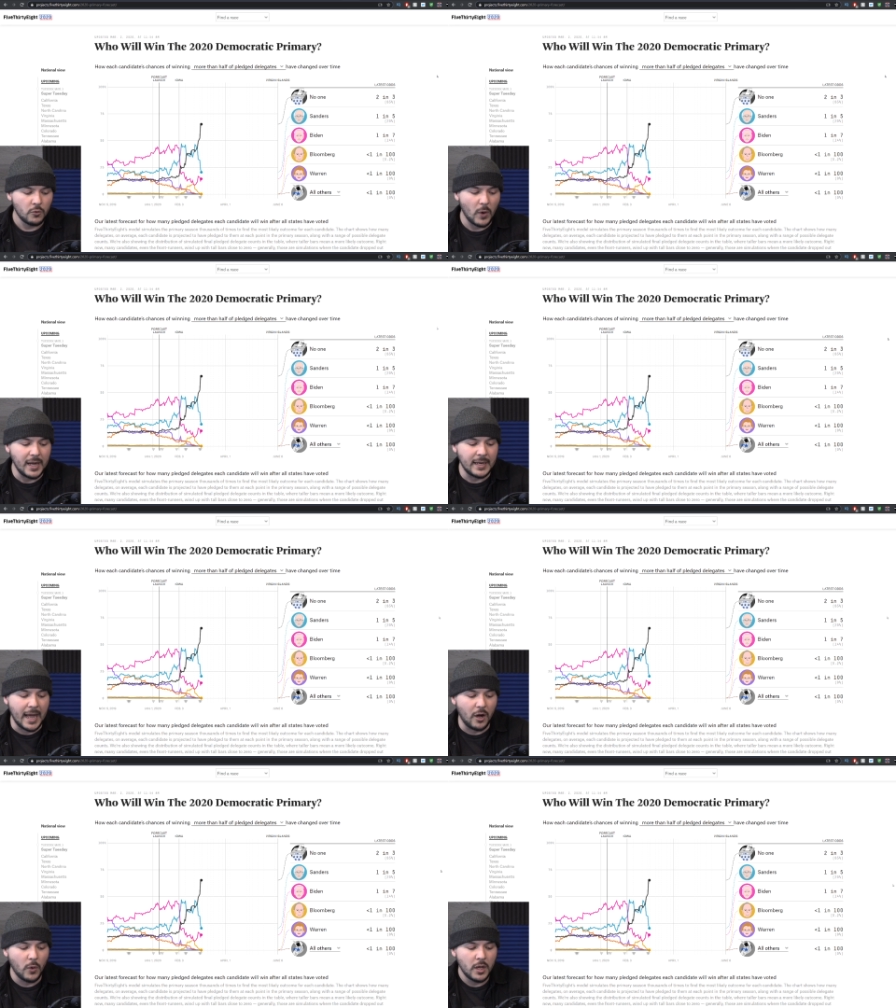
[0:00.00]
Right
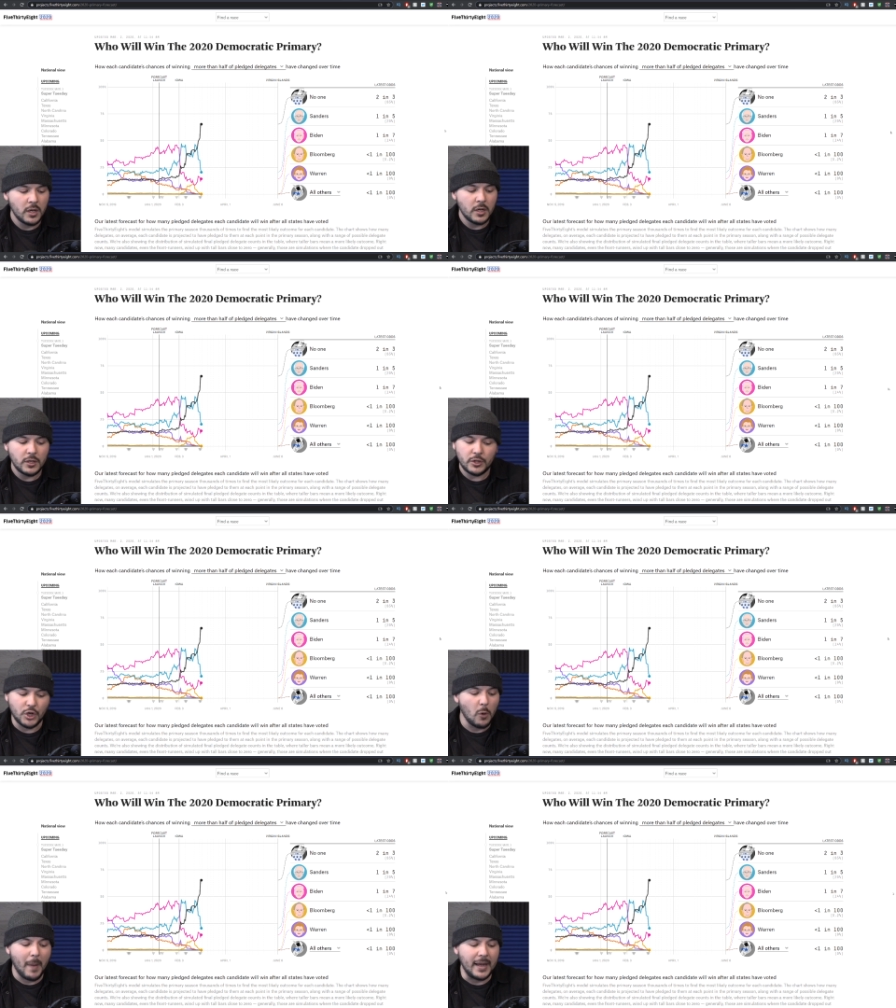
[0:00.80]
now,
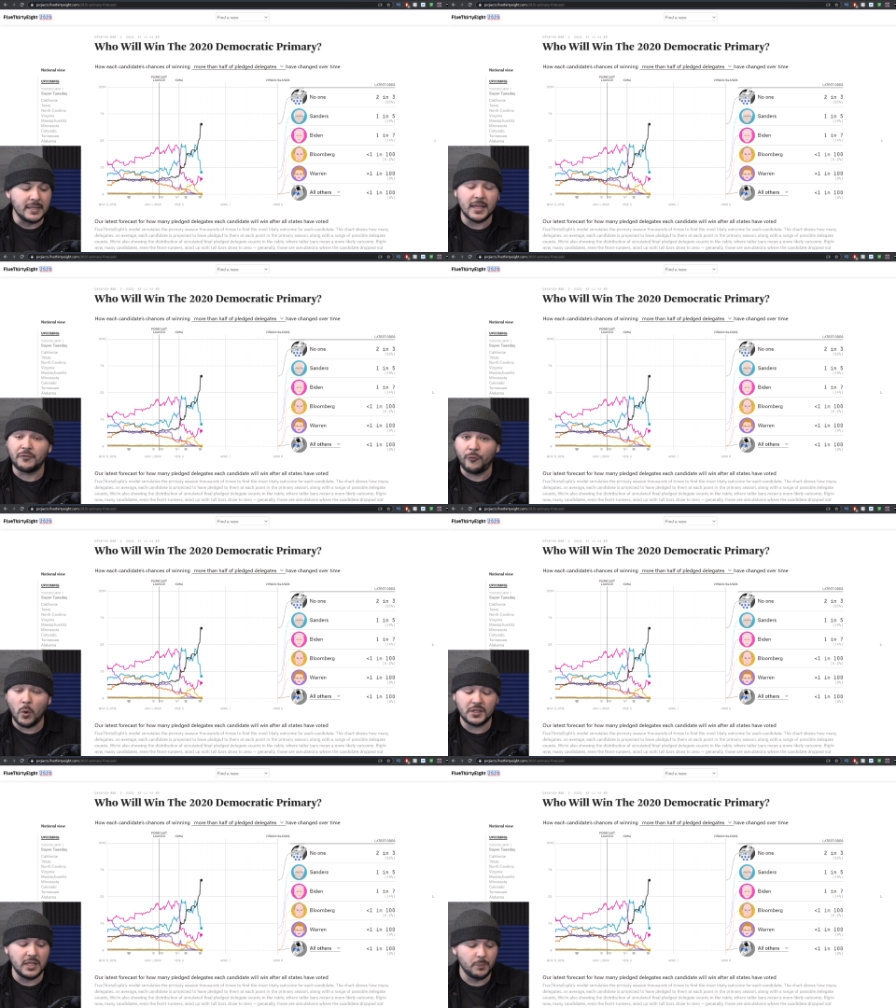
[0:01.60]
Joe Biden's at
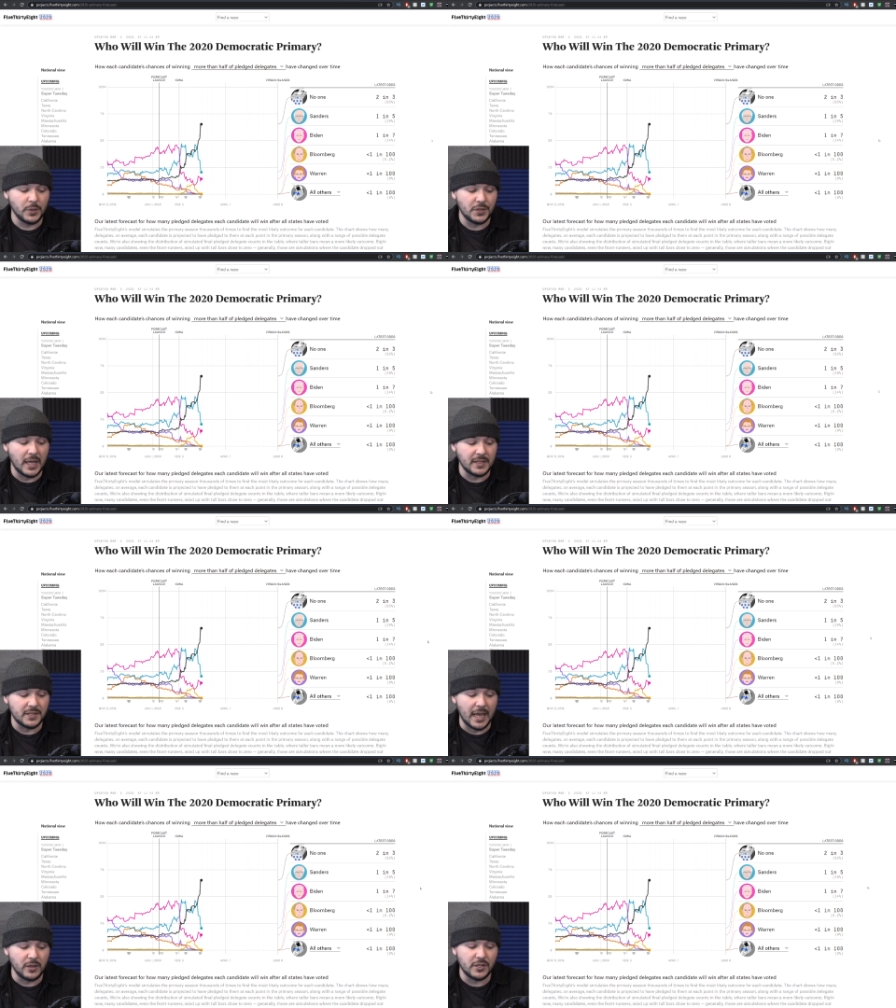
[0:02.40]
14%,
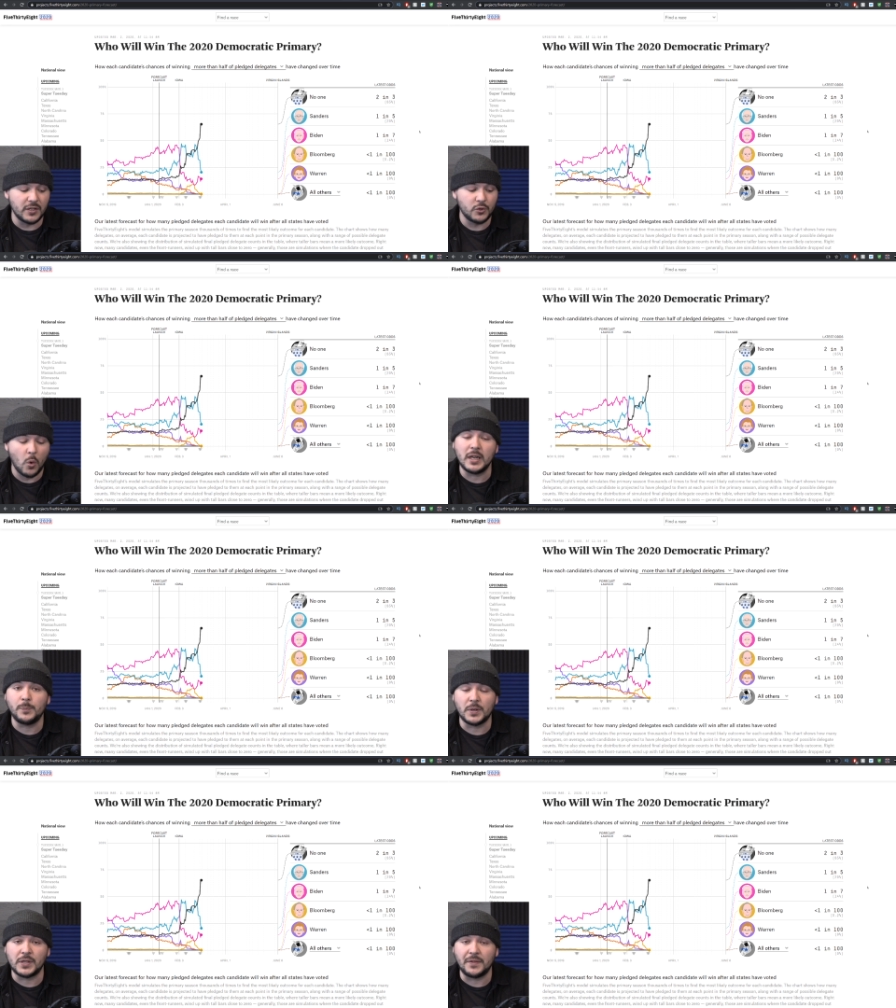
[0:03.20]
Sanders is at
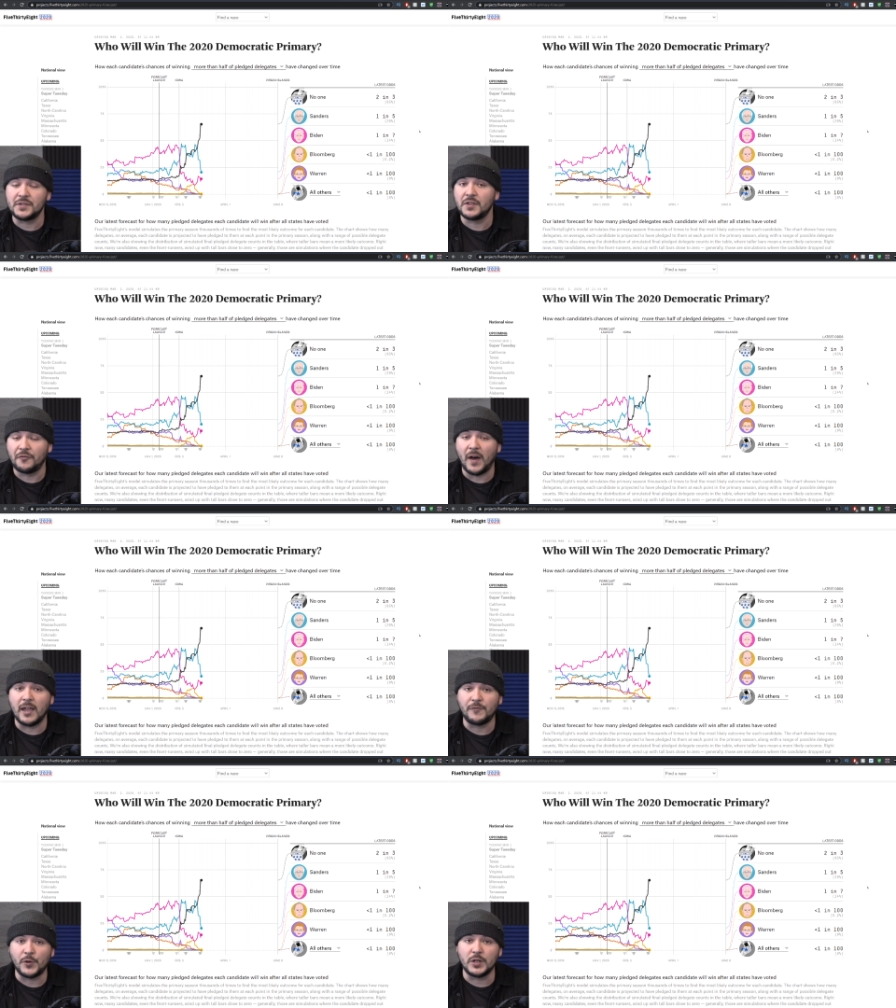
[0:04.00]
20%. This is the
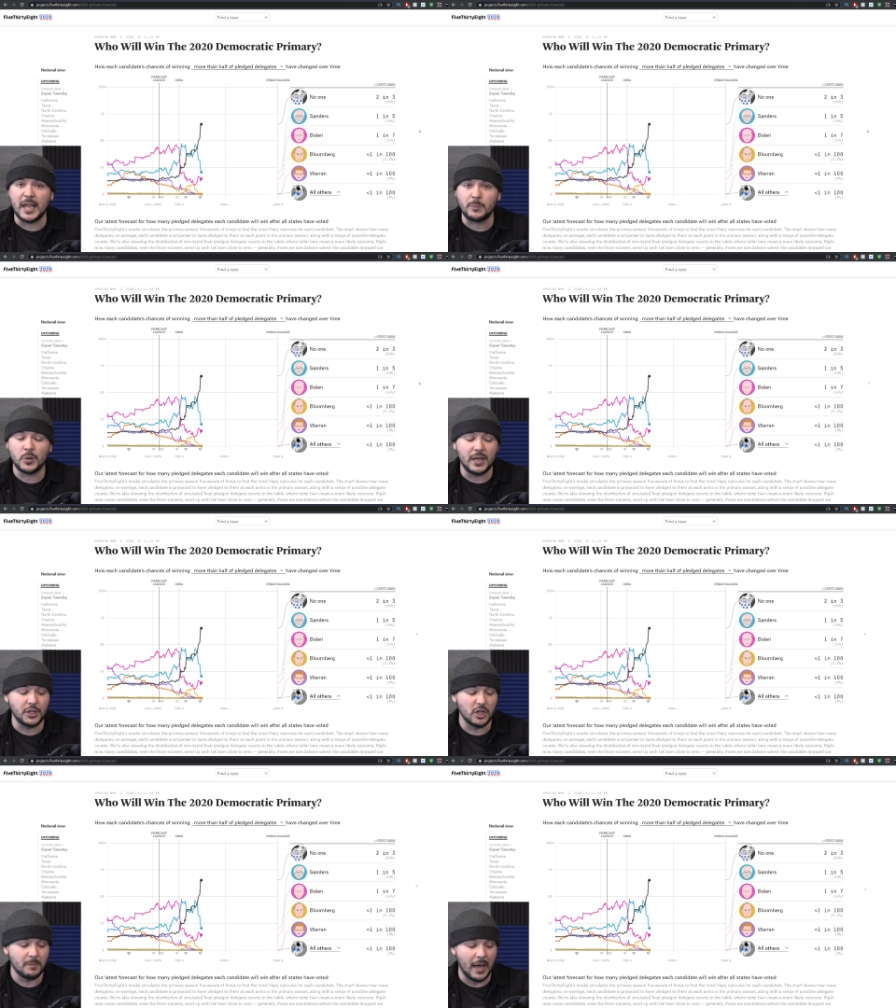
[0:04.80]
538
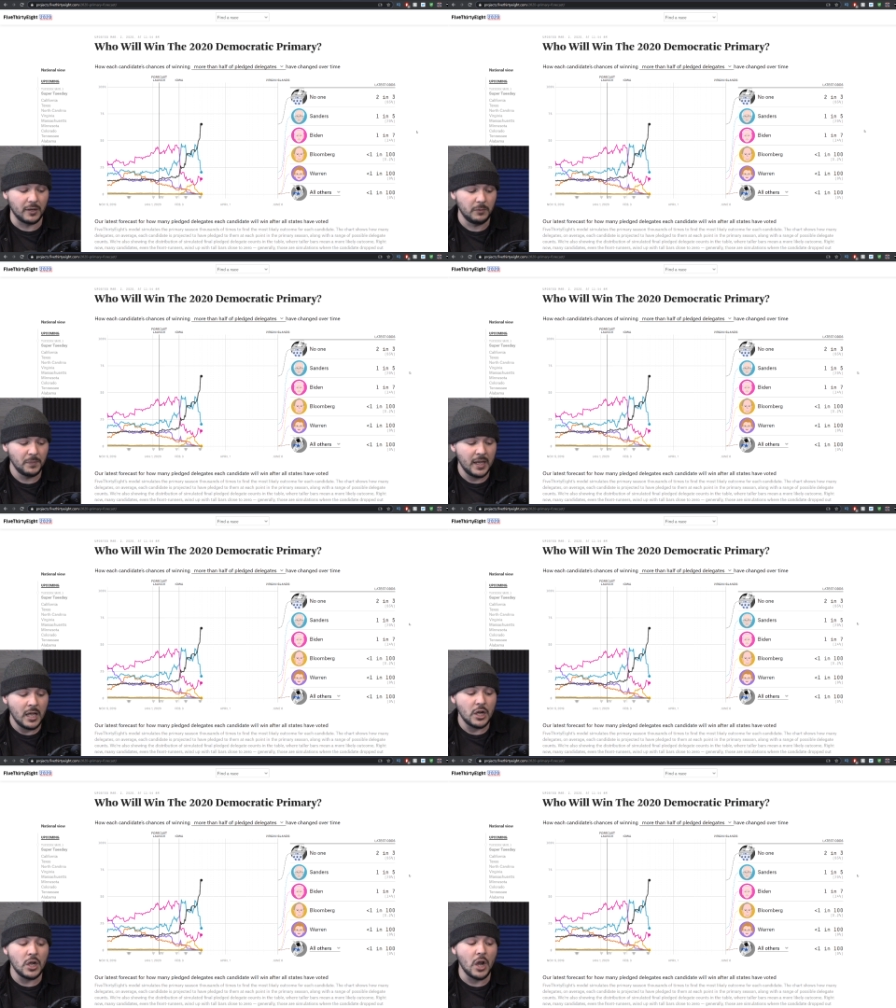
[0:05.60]
prediction model.
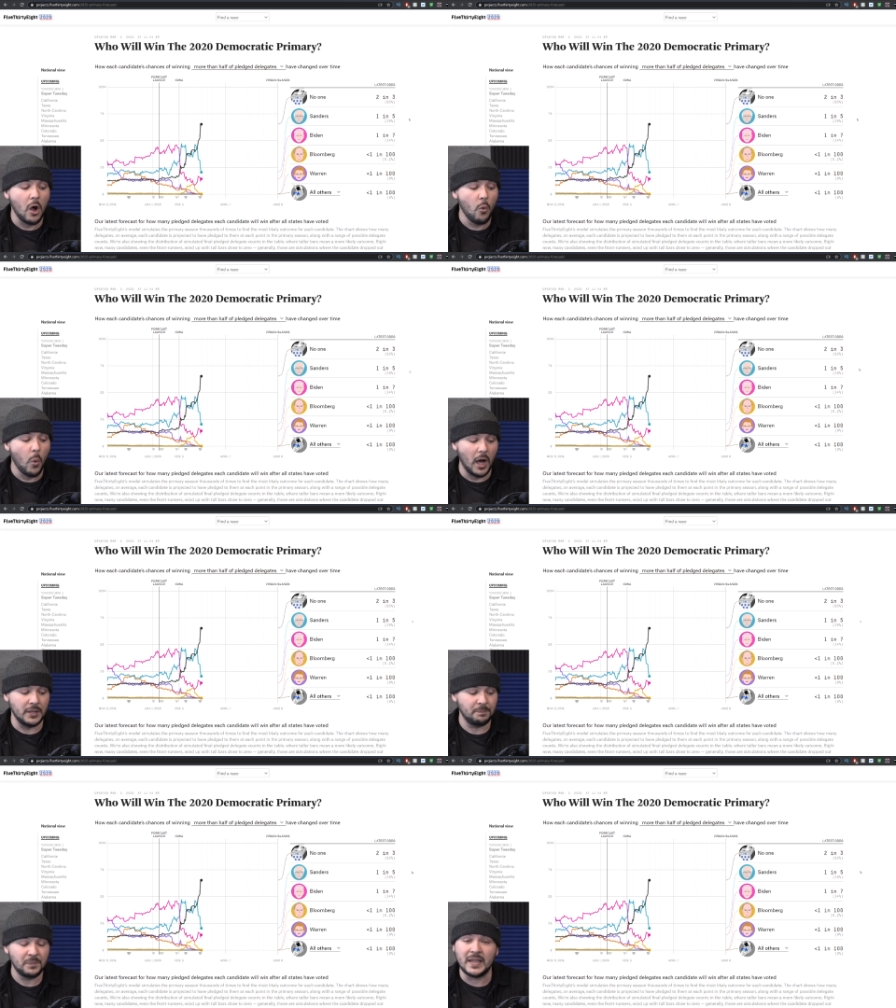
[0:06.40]
No
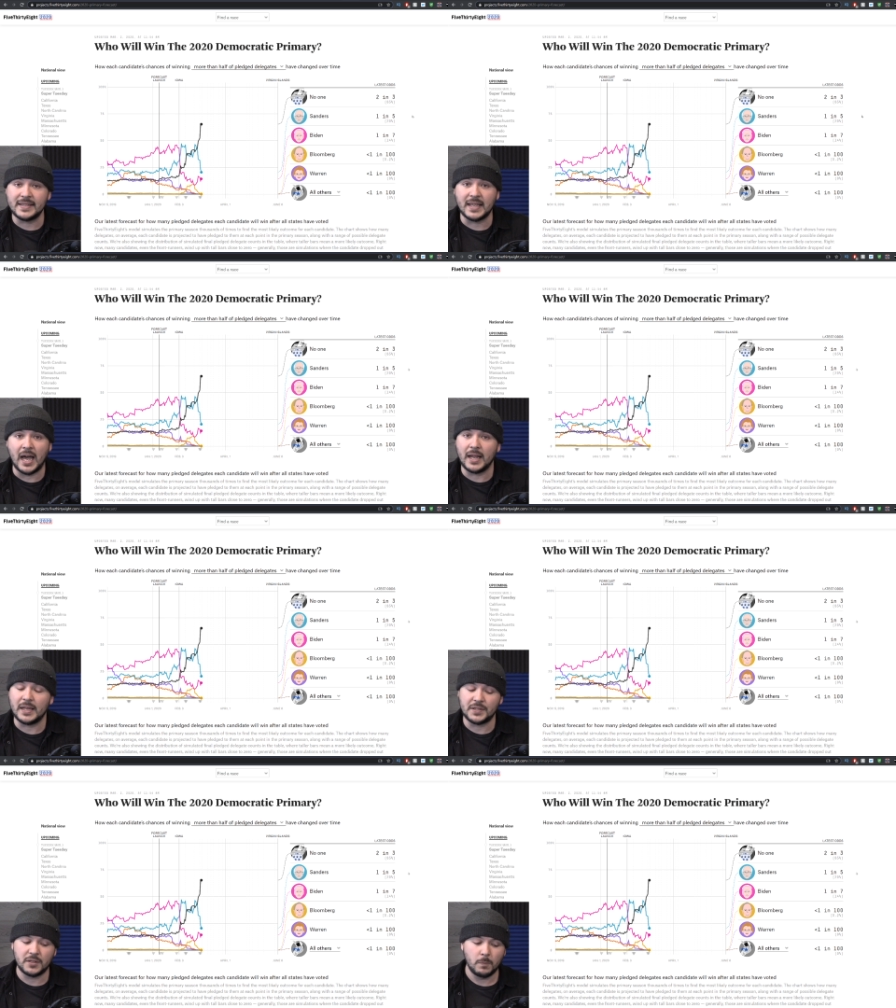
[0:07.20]
one is the
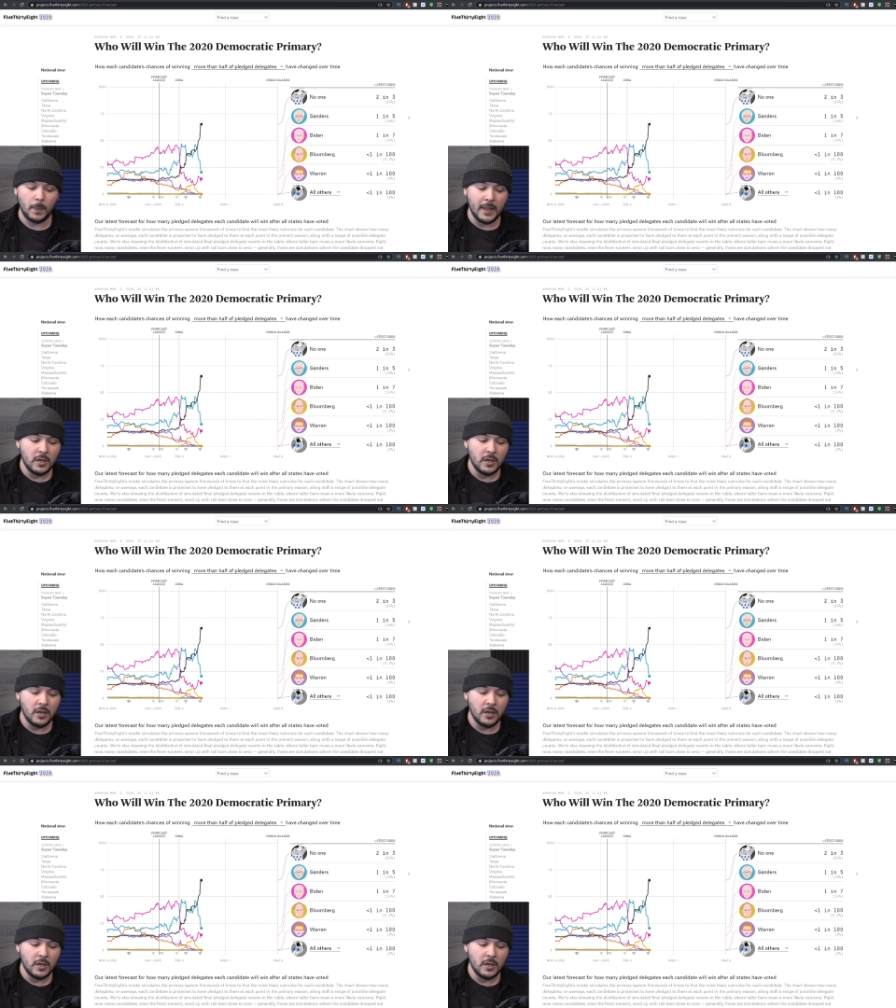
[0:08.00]
highest.